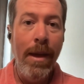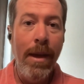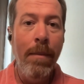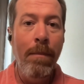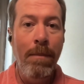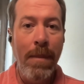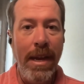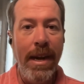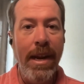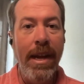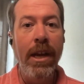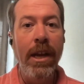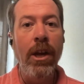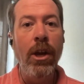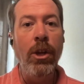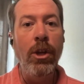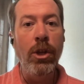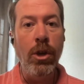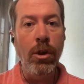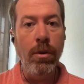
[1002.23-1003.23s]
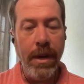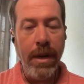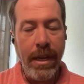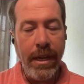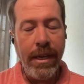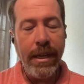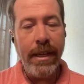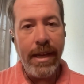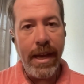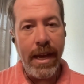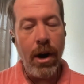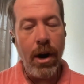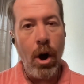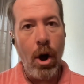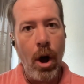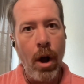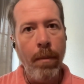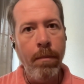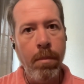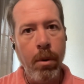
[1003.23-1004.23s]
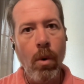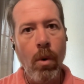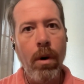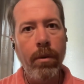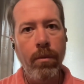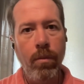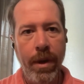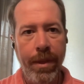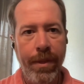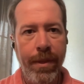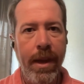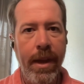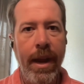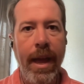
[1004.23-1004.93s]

meaning you need to get on board with it.